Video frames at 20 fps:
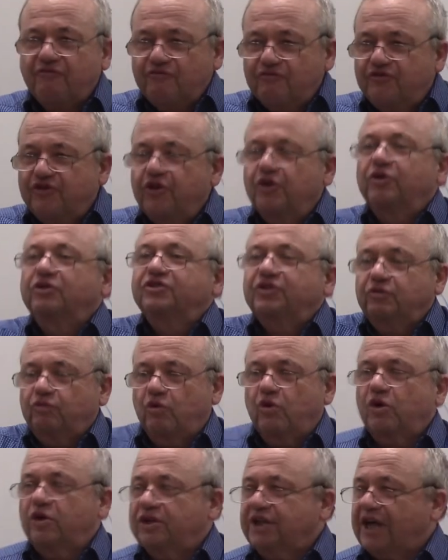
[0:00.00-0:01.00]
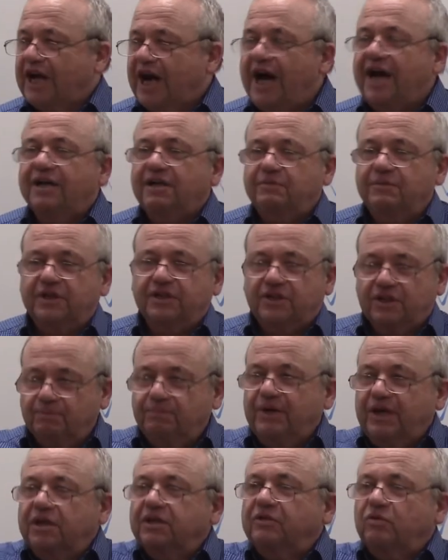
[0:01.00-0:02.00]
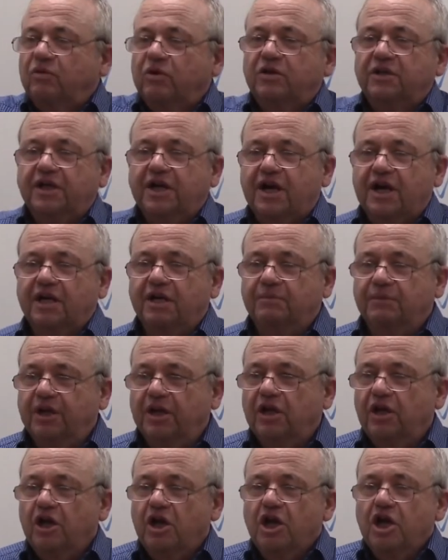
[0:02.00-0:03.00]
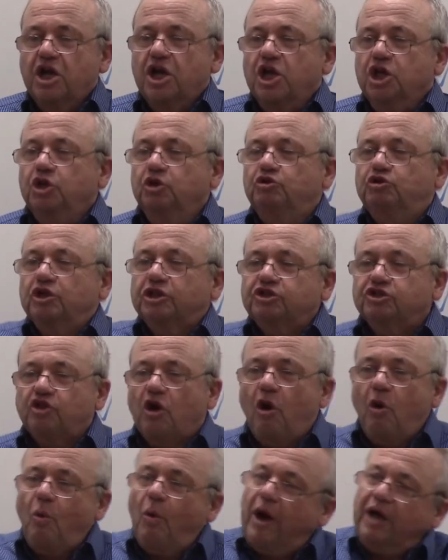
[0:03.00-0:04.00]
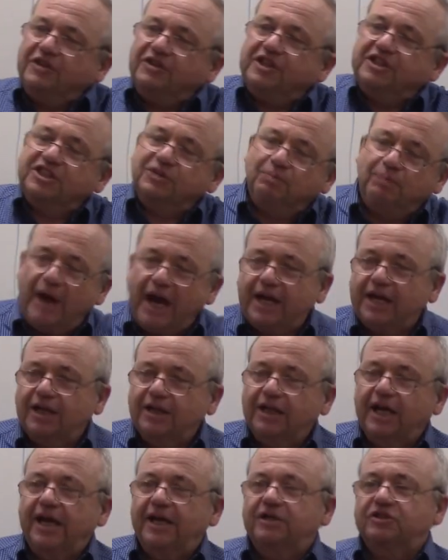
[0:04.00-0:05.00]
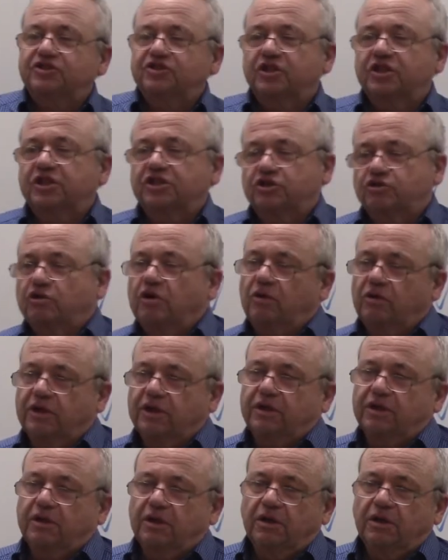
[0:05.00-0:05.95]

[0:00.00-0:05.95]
fuel the world economy, to build the world economy. You just don't want the speculators to control it.